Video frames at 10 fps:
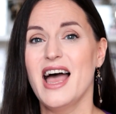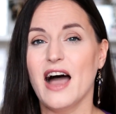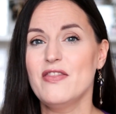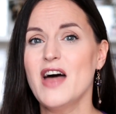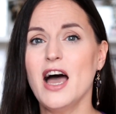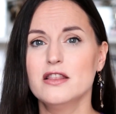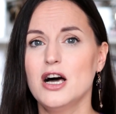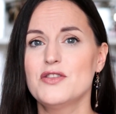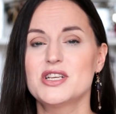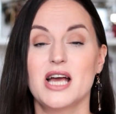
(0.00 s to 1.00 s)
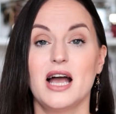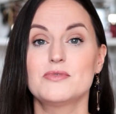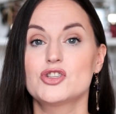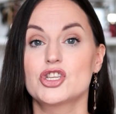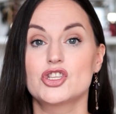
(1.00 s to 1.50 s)
And that a lot of the
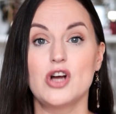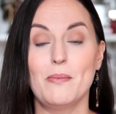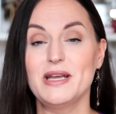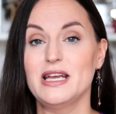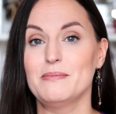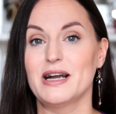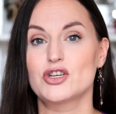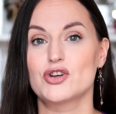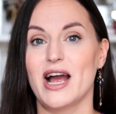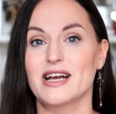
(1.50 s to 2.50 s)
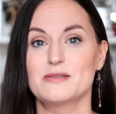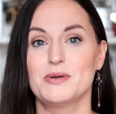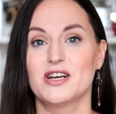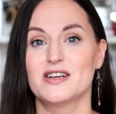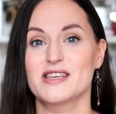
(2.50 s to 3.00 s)
times just stopped me in my tracks,
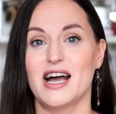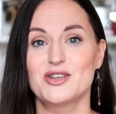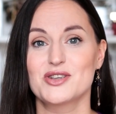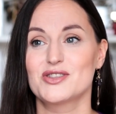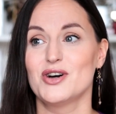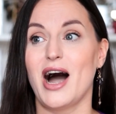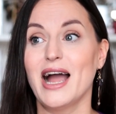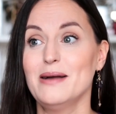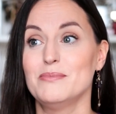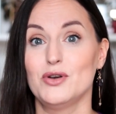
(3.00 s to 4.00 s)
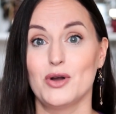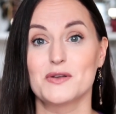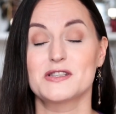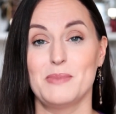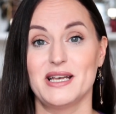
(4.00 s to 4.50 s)
because I just thought, I am
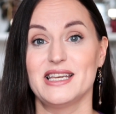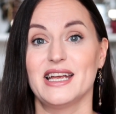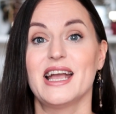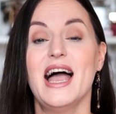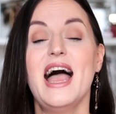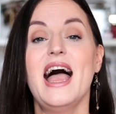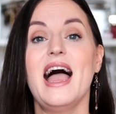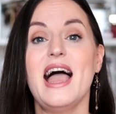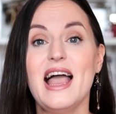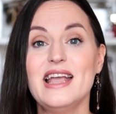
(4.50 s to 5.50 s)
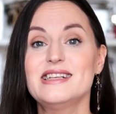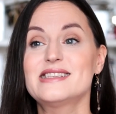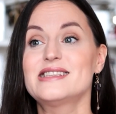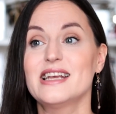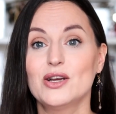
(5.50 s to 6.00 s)
not spending a
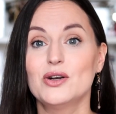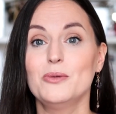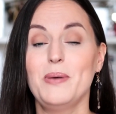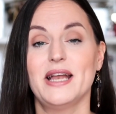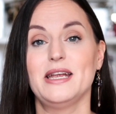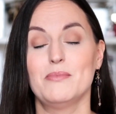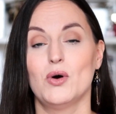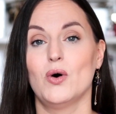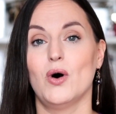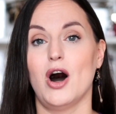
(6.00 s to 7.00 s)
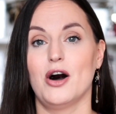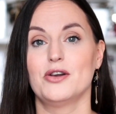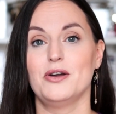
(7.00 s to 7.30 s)
single penny more on